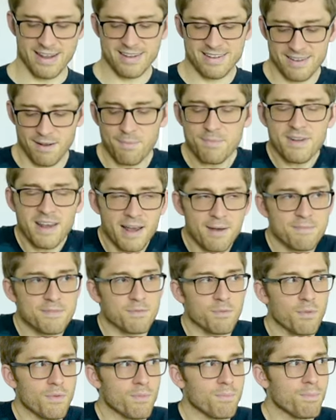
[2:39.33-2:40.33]
sometimes
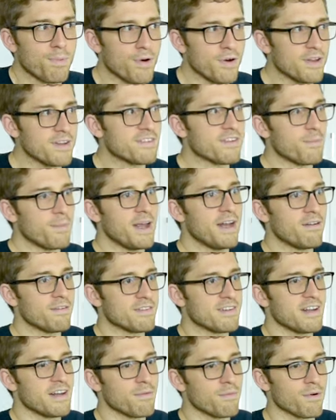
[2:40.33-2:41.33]
we'll put
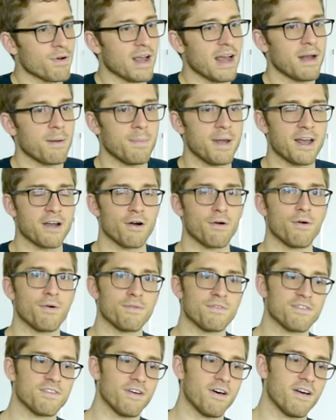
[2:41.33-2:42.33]
tomatoes in and we'll kind of make our
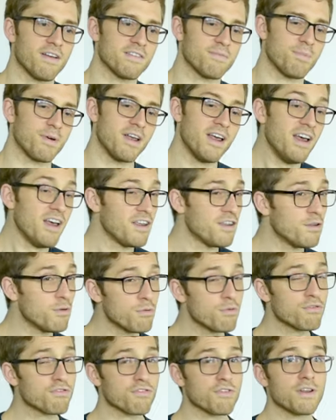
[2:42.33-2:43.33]
own sauce, but
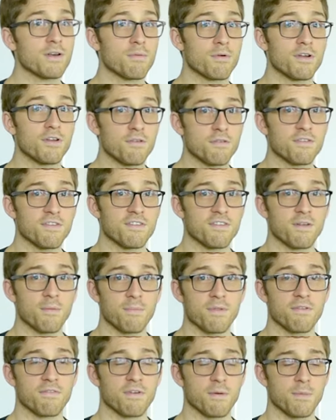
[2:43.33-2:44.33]
usually we're using
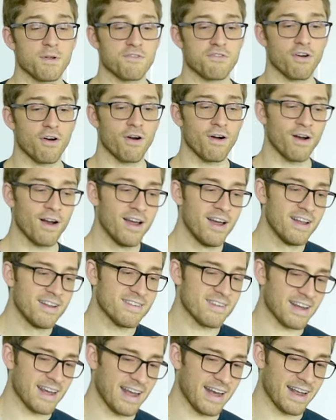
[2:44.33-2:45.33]
something from a jar
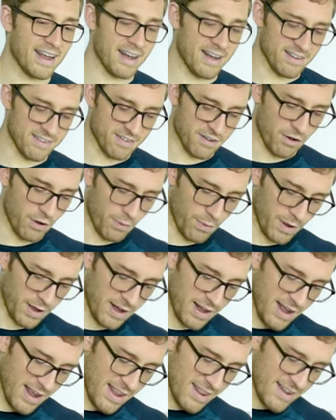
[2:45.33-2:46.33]
to kind of get us going.